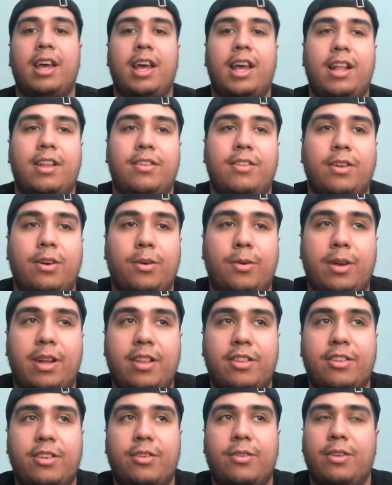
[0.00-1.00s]
And so
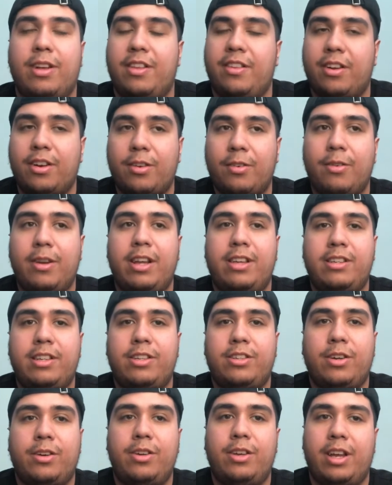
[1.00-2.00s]
it's a crazy
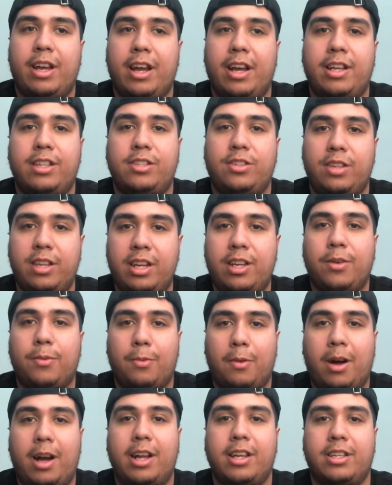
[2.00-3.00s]
show, you guys. You need to
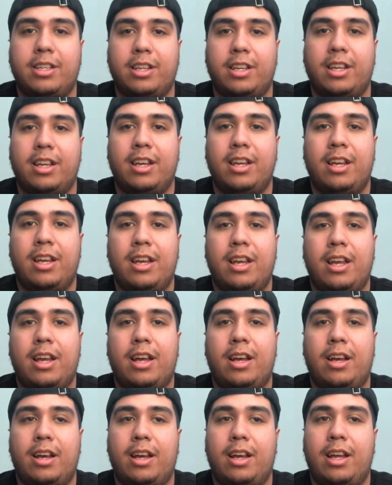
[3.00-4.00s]
watch it.
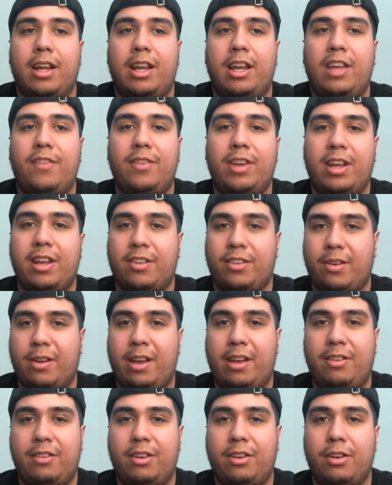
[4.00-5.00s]
It even gets
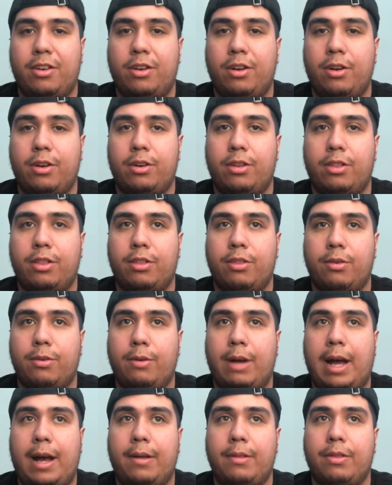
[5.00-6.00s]
crazier
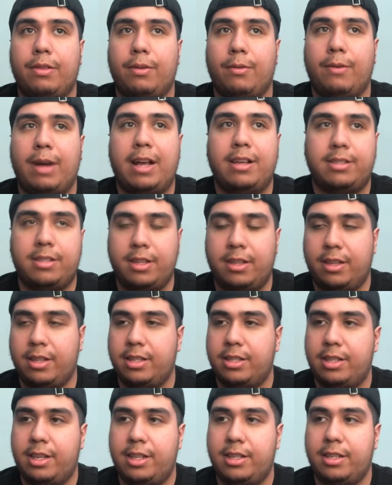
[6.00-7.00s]
throughout the rest of the
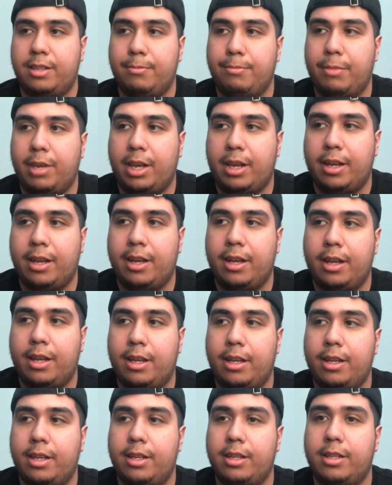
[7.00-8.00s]
season
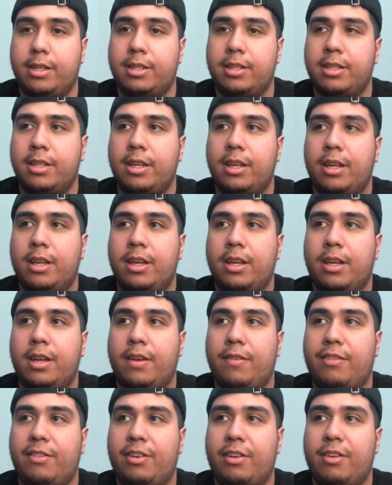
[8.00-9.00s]
because
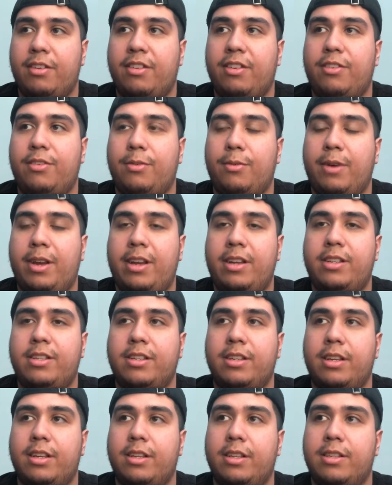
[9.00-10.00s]
of certain
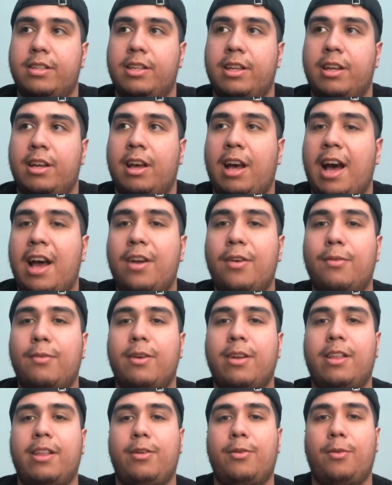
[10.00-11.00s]
situations. I don't
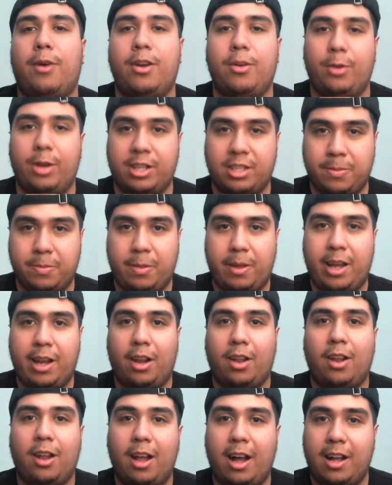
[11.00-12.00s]
really want to explain
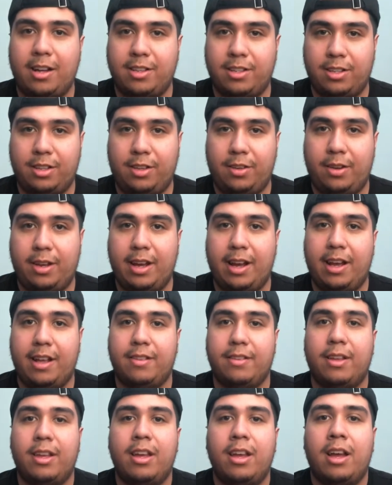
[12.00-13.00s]
a lot to you
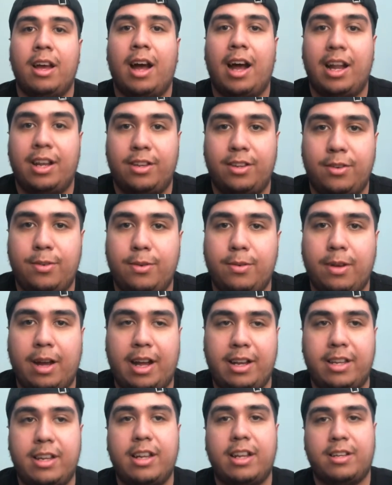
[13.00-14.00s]
guys. I
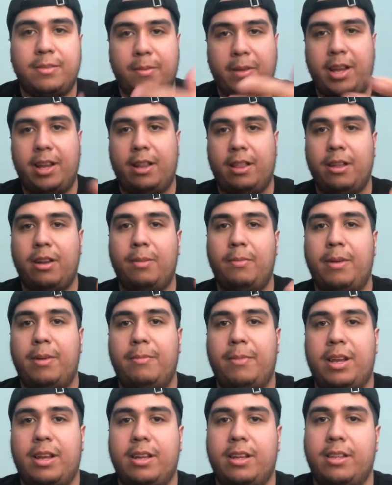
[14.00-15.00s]
did explain a little
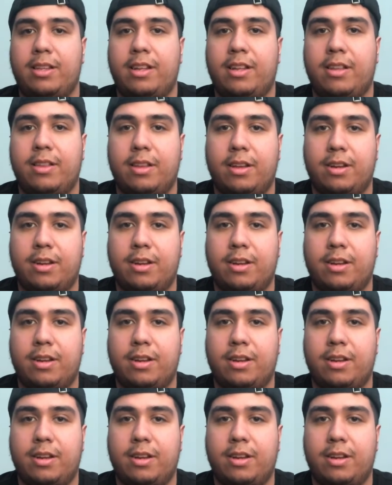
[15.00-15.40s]
bit because